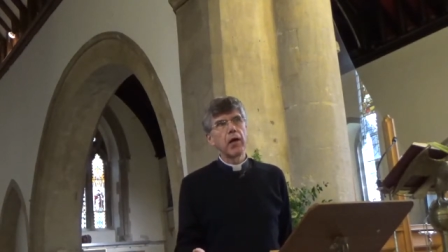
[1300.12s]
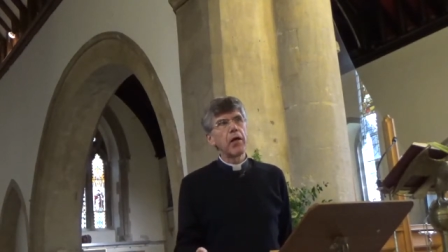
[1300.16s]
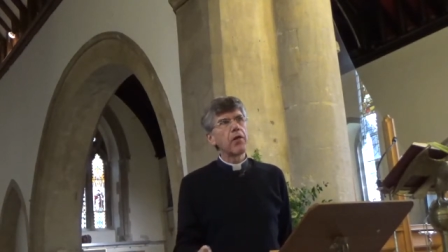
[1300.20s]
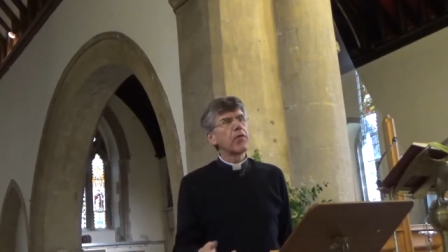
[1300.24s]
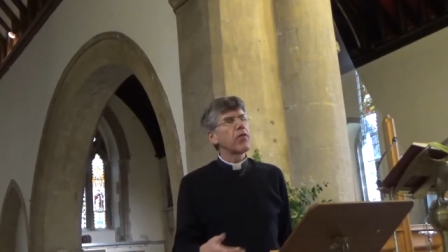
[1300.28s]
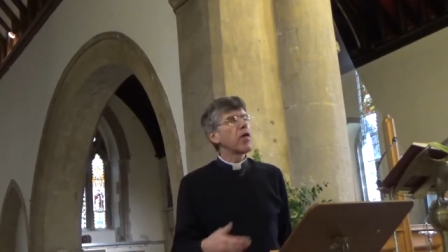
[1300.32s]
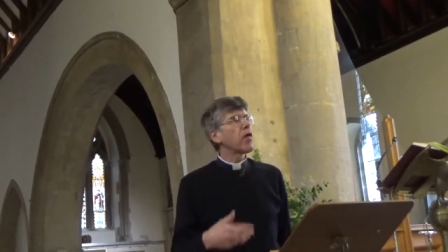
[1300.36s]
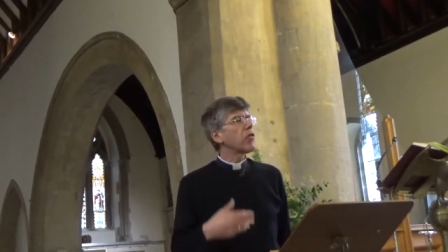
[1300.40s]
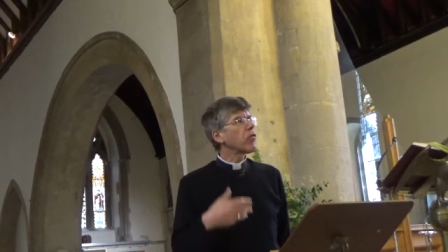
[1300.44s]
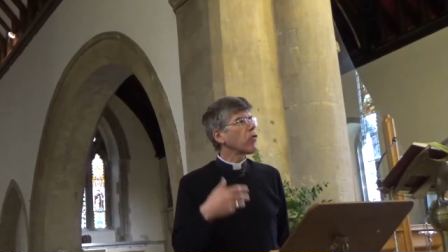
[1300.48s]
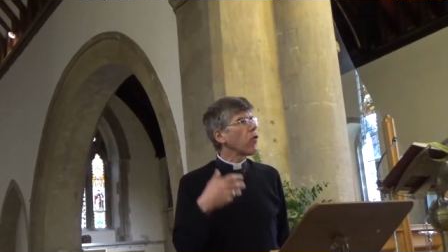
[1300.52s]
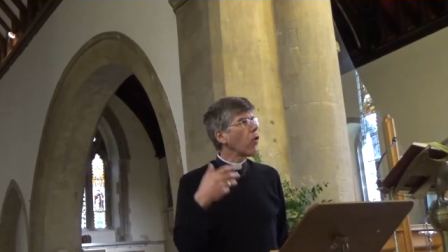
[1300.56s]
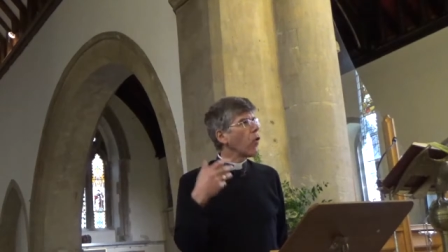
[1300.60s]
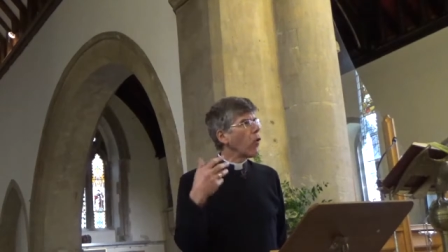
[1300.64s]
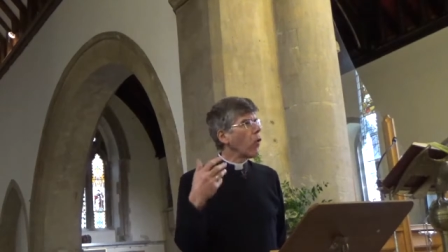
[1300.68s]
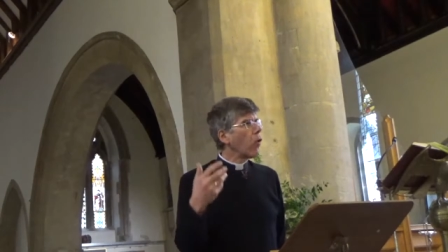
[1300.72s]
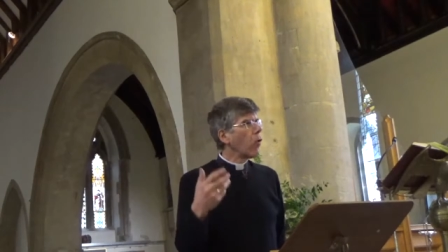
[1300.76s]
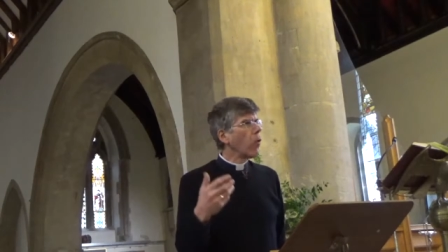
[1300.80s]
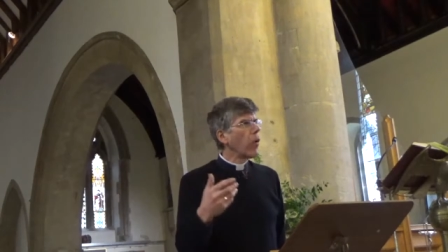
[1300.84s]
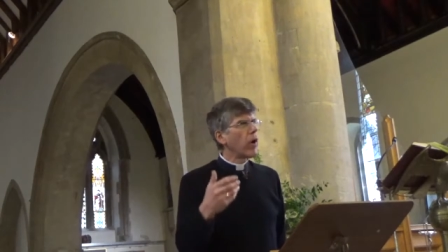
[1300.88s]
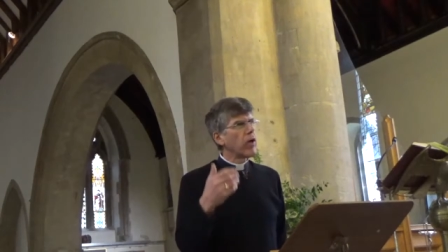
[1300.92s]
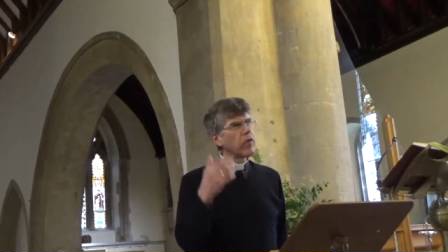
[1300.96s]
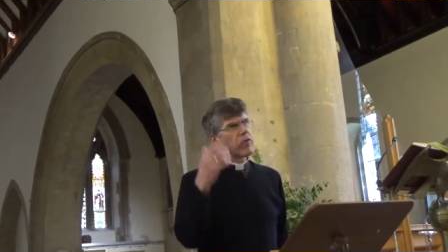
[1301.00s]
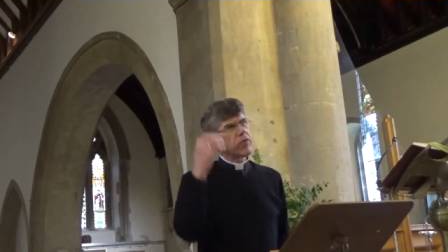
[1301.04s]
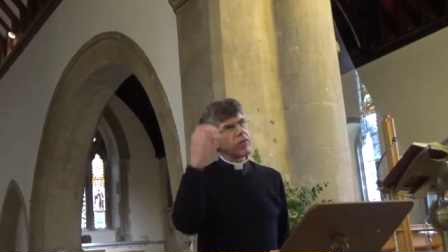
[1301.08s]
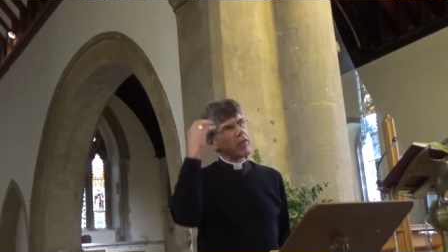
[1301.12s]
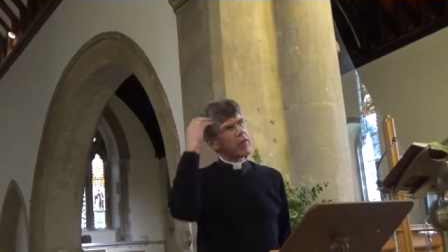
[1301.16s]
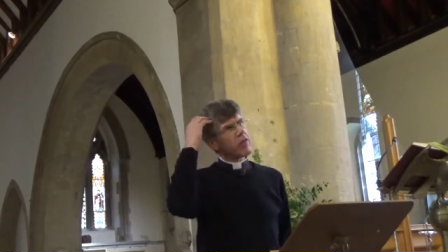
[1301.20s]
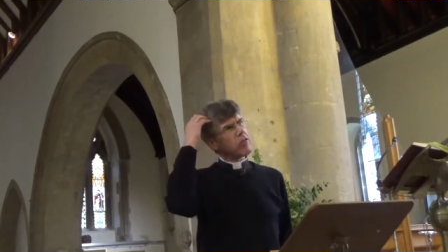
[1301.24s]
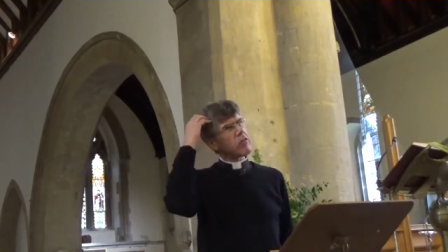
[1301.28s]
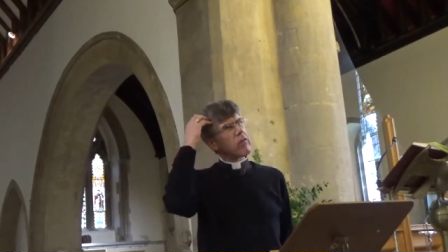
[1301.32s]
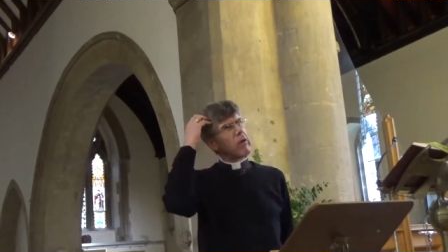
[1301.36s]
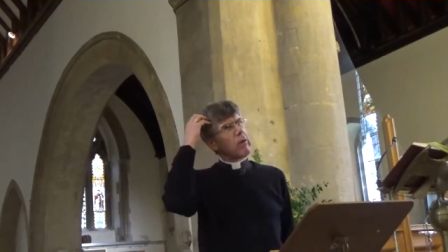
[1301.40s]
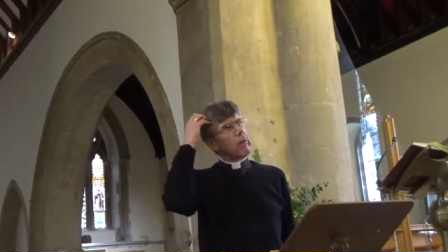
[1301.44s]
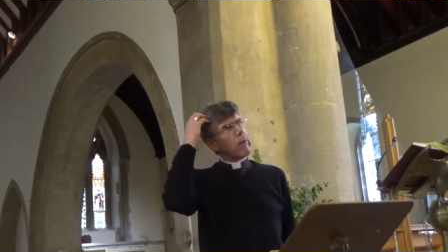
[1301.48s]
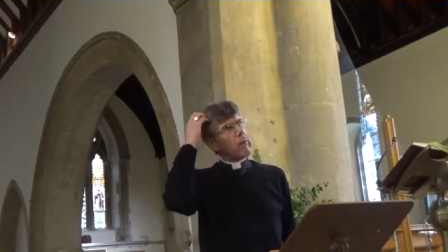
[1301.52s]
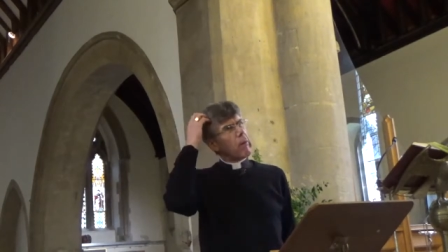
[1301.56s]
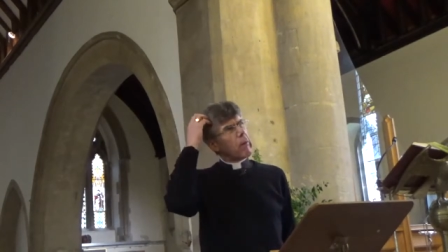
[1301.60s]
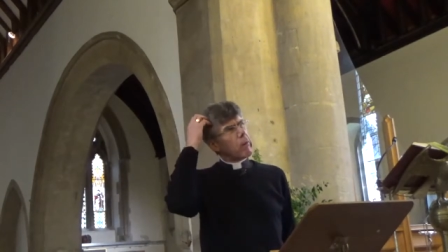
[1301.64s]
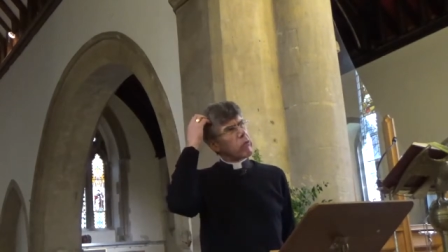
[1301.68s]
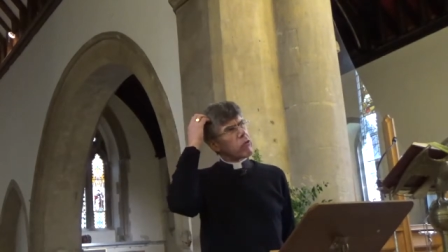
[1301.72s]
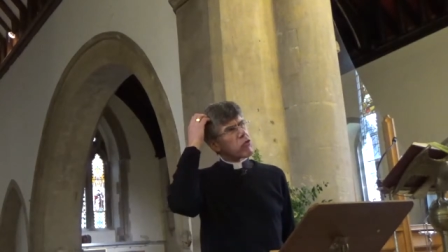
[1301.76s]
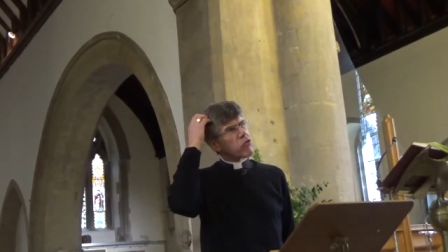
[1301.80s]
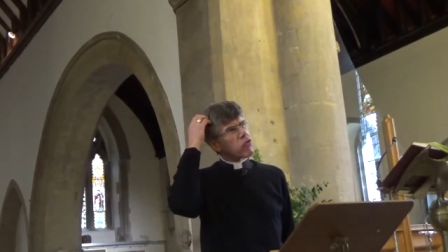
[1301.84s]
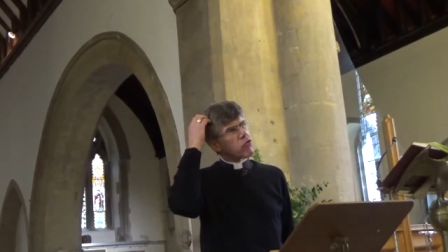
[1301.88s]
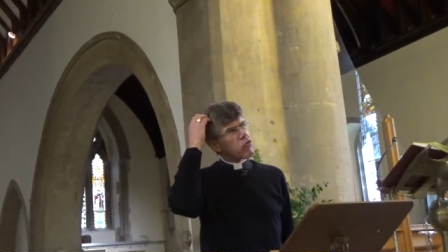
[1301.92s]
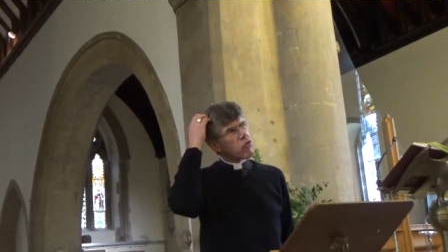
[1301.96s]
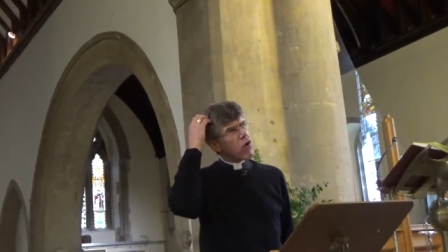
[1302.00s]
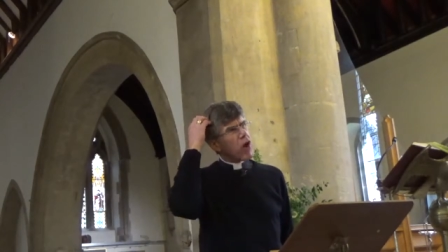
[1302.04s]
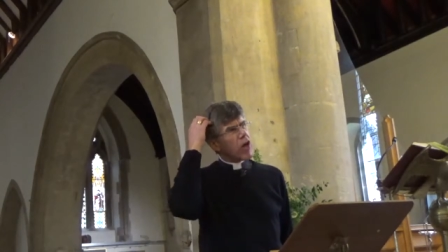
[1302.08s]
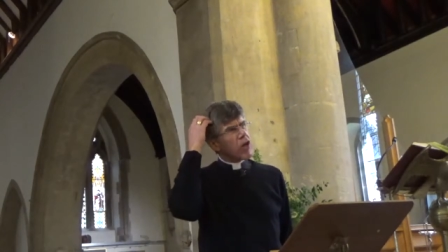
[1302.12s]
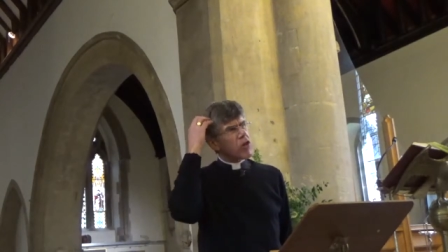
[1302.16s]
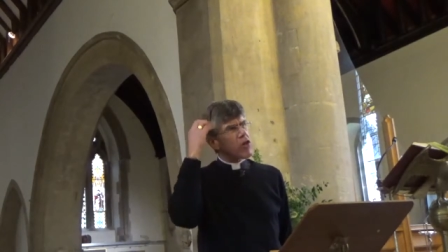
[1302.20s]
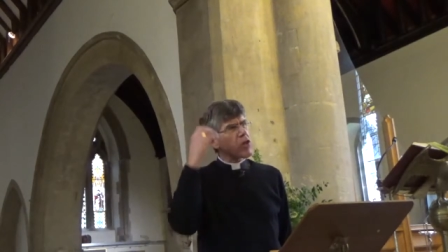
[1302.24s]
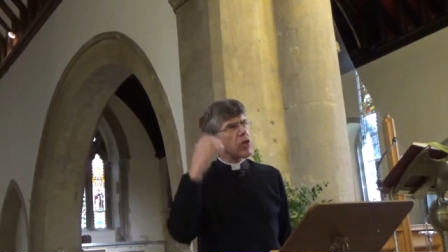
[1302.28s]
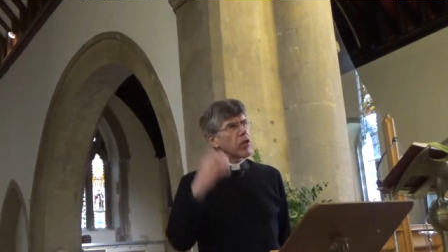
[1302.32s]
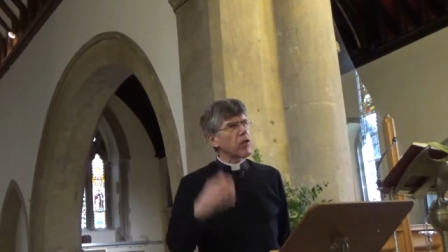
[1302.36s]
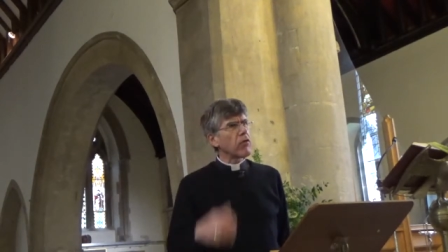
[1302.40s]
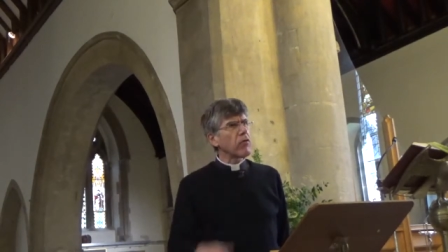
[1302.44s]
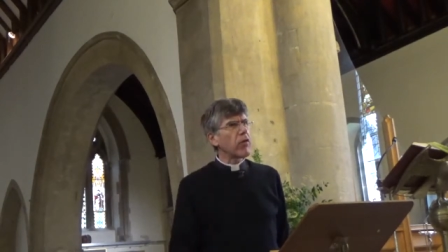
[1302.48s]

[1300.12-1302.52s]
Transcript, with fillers: There's always this scratching